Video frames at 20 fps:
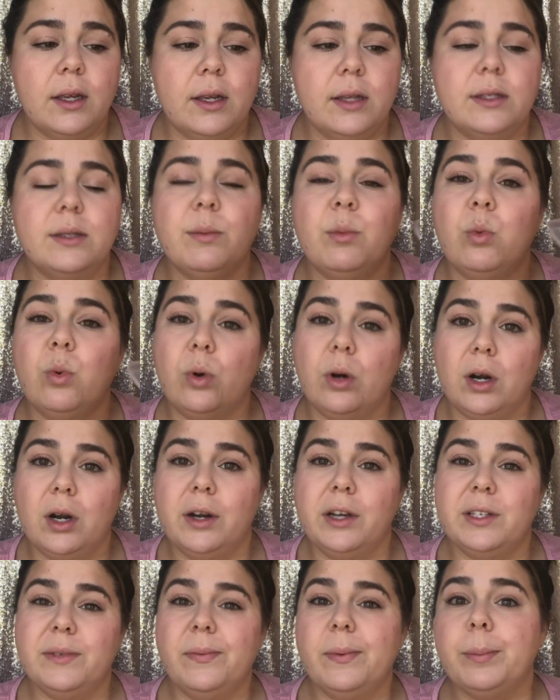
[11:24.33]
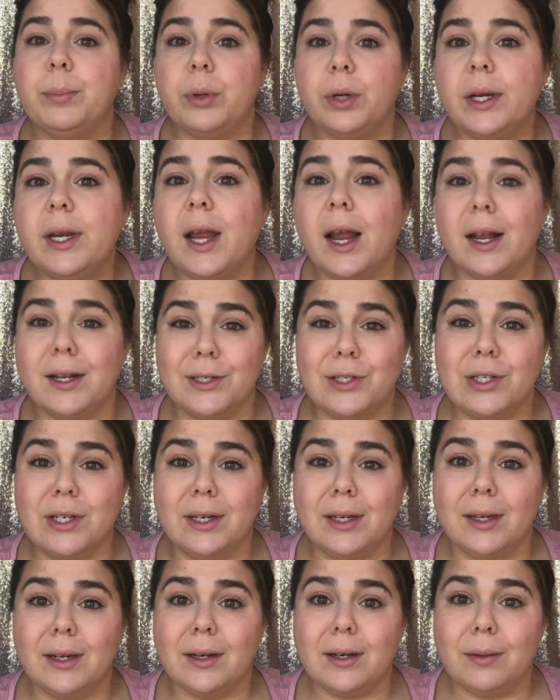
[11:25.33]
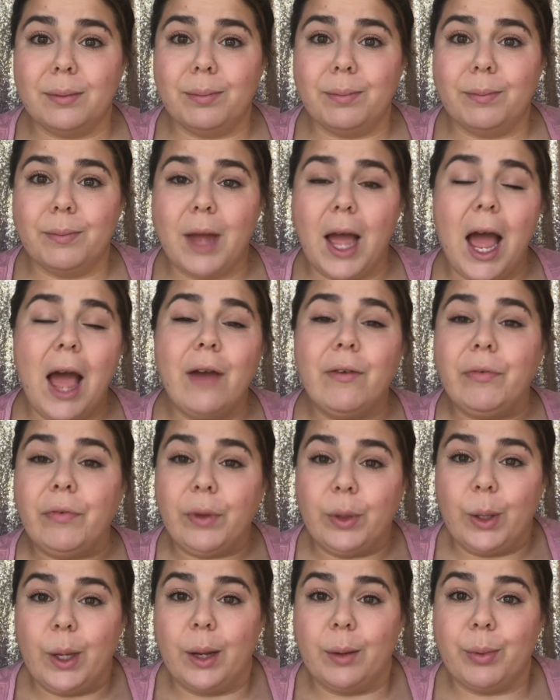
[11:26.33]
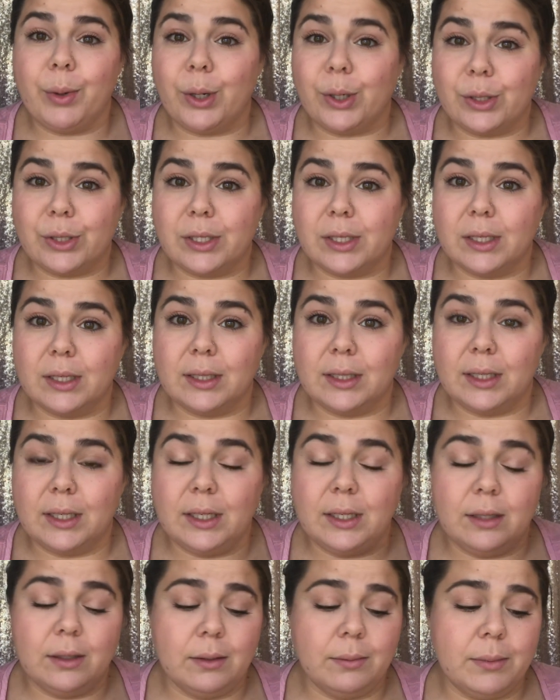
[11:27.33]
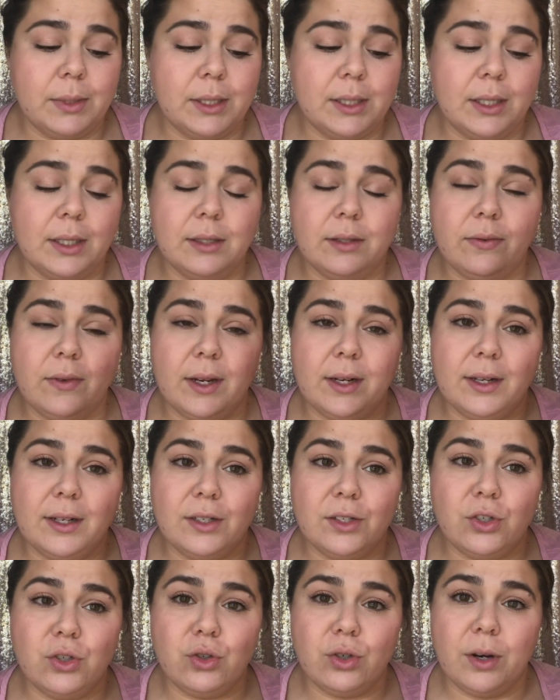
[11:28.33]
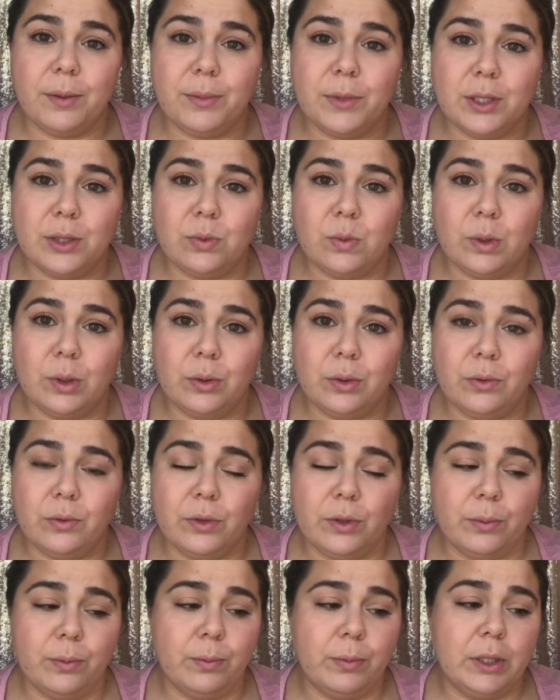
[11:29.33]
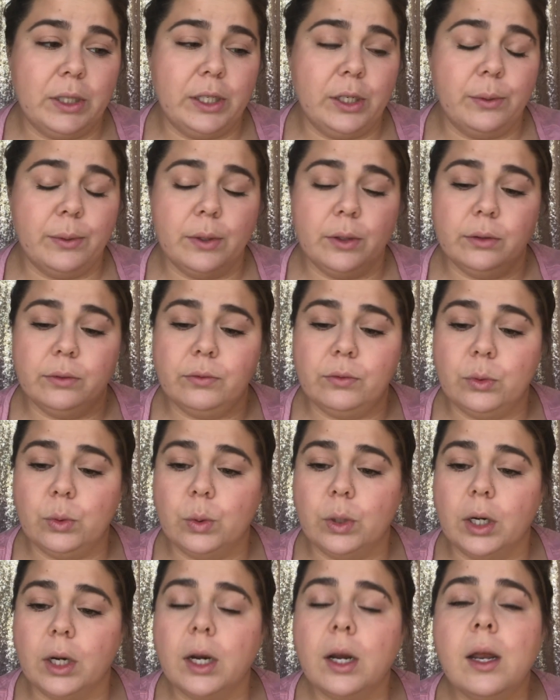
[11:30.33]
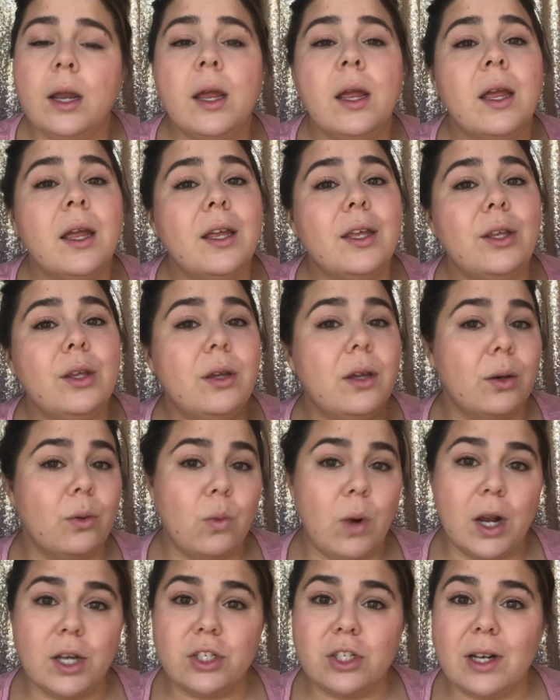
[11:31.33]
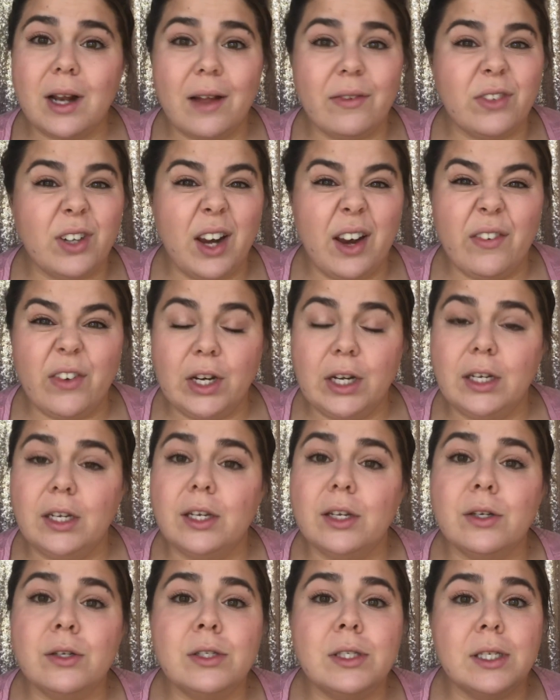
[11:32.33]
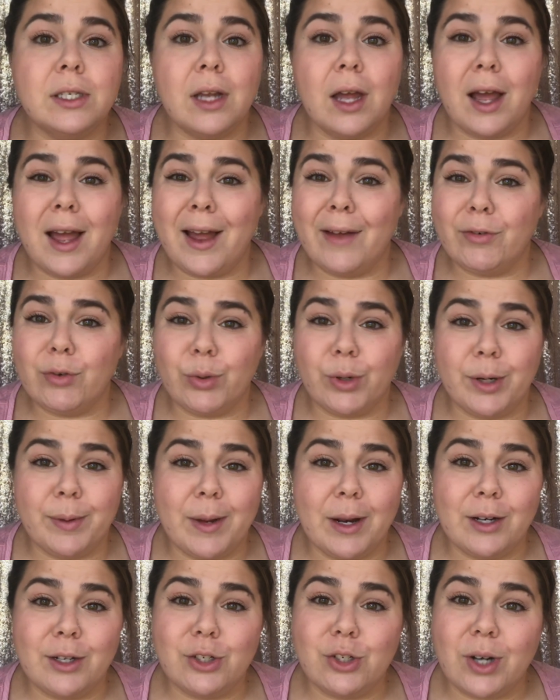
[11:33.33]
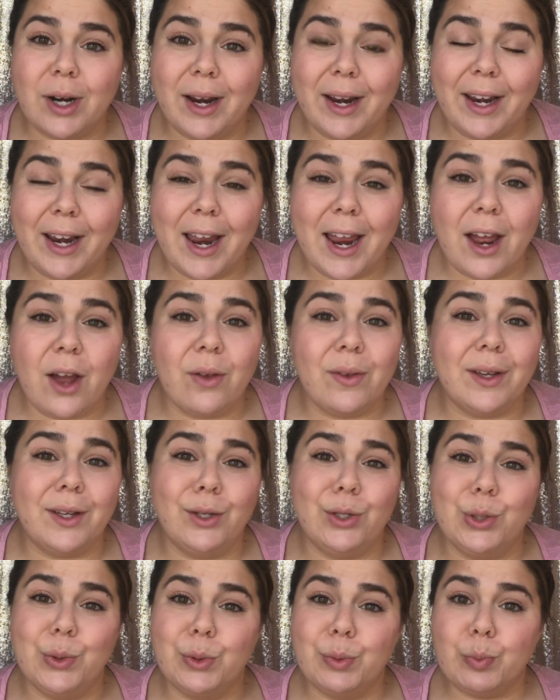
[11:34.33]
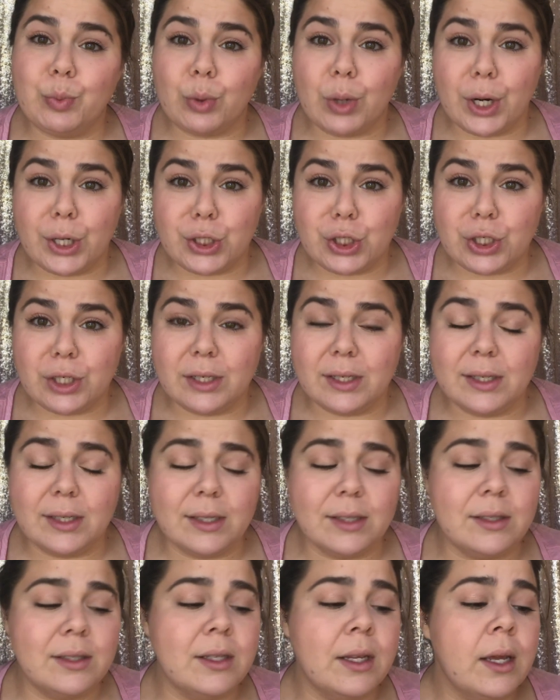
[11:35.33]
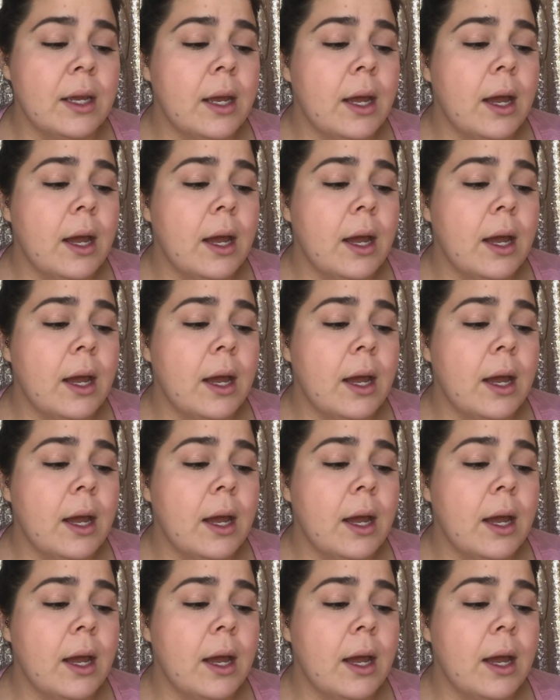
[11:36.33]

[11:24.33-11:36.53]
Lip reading: is it's pretty hygienic. I feel like personally, besides the fact I just dropped this one on the clear one on the floor. You can wash it after every use and not have to worry about it drying out like you do with brushes.